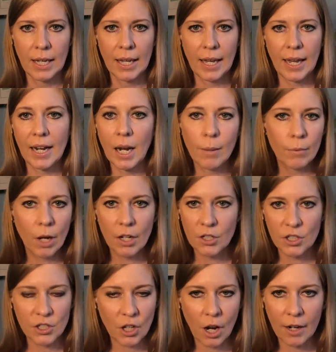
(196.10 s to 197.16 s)
And I'm not
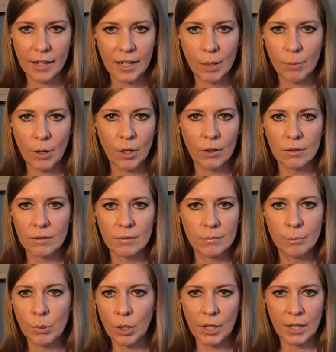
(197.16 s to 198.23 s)
just talking about
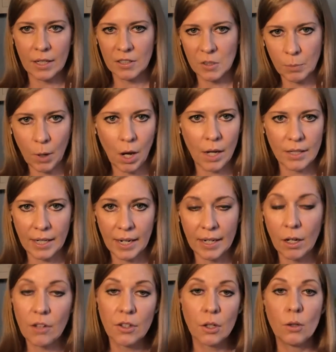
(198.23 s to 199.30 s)
booking a spa day,
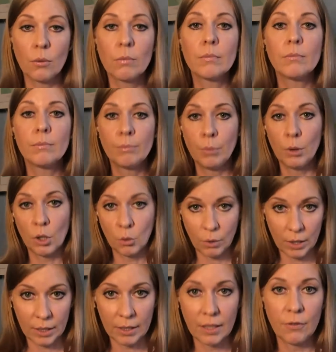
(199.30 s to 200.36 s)
although book
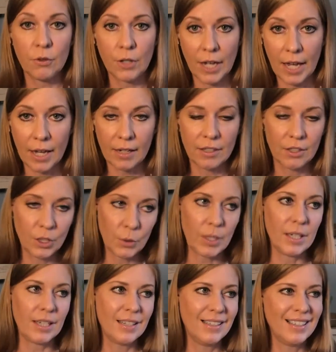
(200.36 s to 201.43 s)
one if you can, do it.
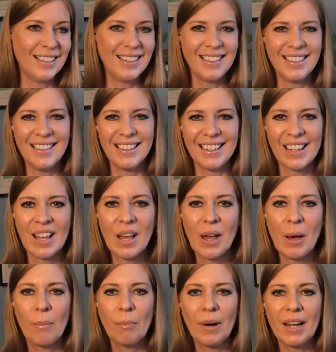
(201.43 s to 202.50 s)

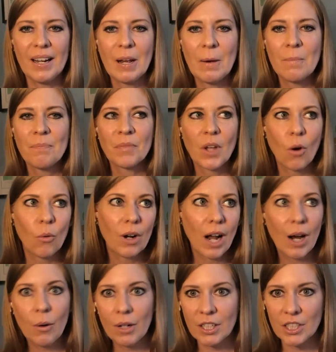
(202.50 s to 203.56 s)
But what
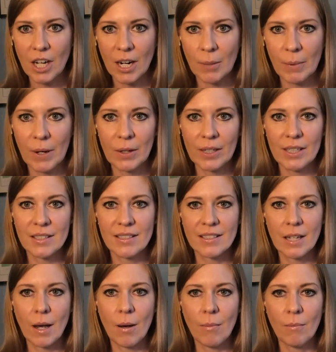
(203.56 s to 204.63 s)
I want to talk about is
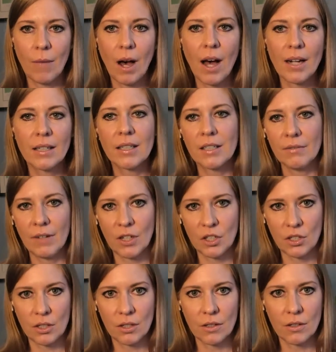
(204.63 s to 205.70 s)
some
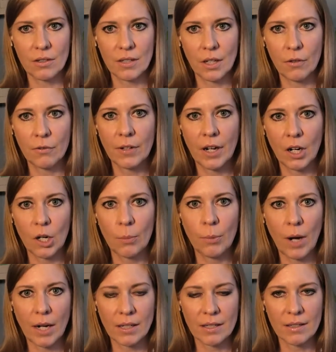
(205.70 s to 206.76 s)
unconventional self-care
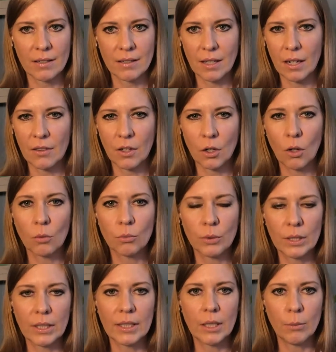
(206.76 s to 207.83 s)
practices that I think are
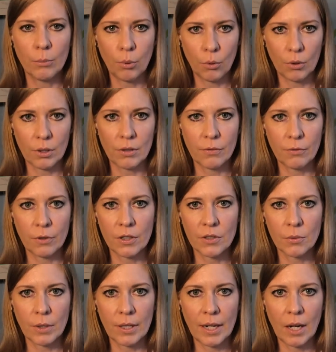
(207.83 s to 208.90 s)
really important for us
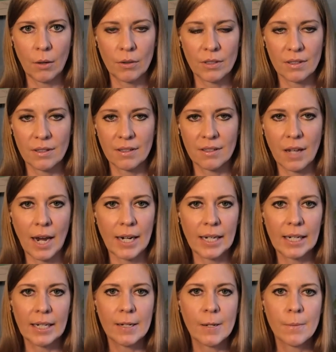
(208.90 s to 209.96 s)
right now as a
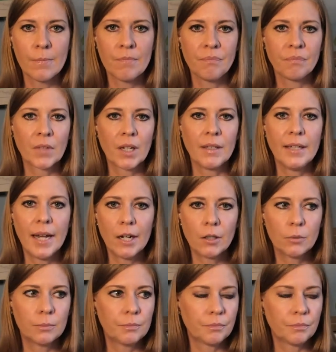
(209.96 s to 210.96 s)
society. Now,